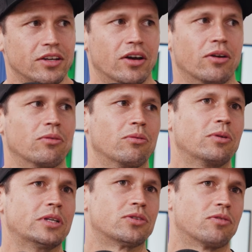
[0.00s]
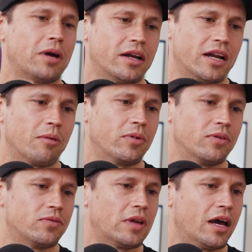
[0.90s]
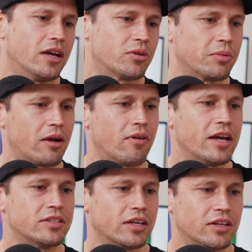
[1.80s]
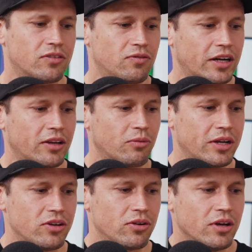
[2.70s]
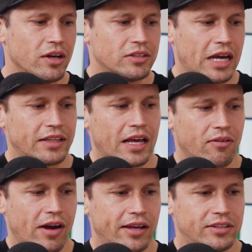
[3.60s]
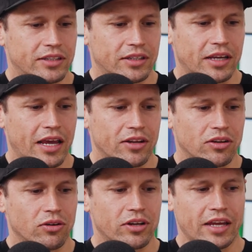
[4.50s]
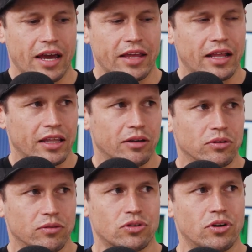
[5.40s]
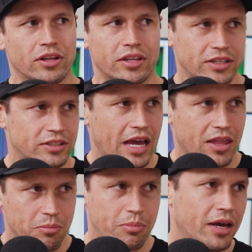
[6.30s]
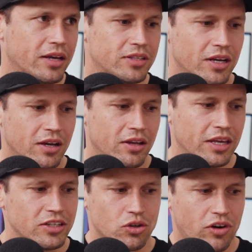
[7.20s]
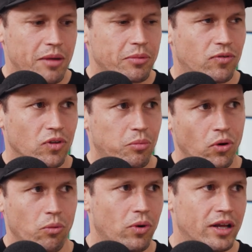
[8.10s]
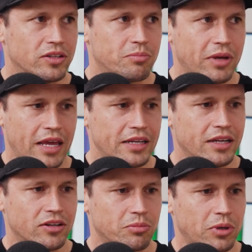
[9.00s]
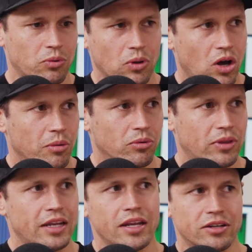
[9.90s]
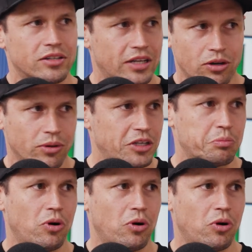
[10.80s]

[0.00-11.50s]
We sort of partner up with Triple Out Racing, and it's funny when you take that racing and you're looking at that level of trying to things at the best, they're scraping for the 0.1s, but they need it to be reliable. They need it to tick all these